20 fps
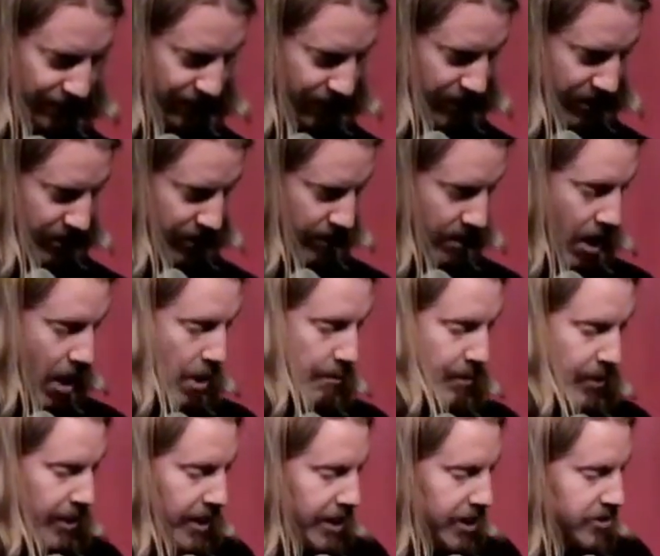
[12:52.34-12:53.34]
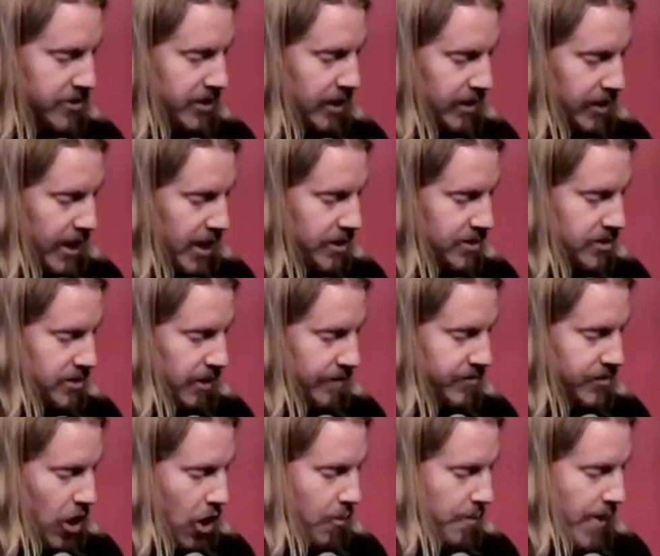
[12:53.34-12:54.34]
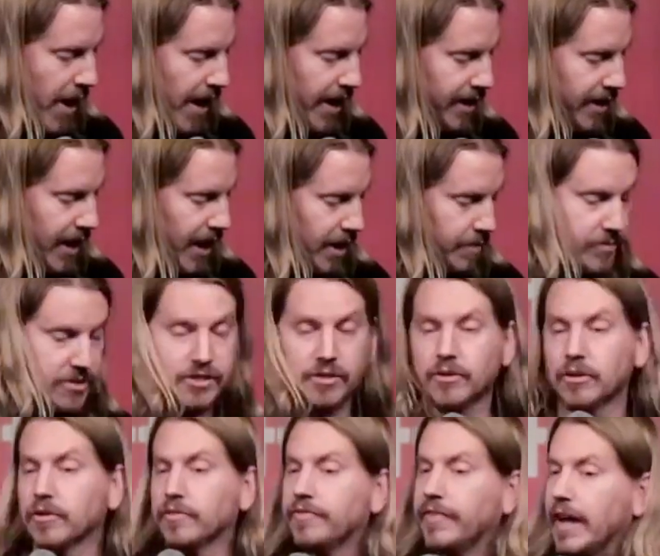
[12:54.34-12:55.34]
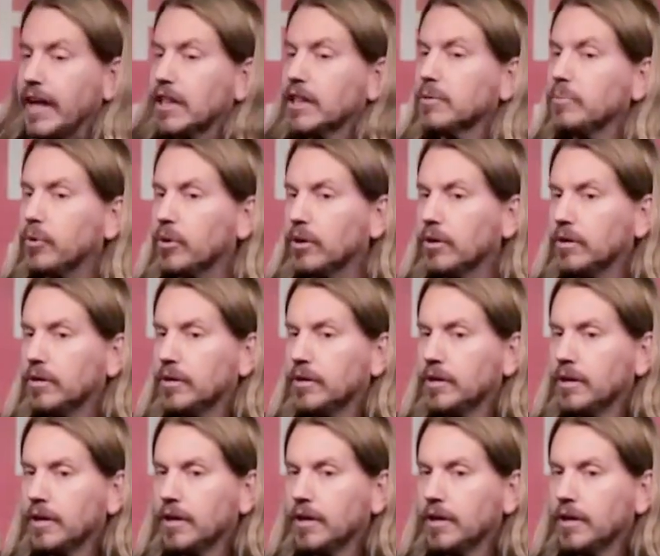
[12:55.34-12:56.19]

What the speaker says: went. But here's a list of domain names that are available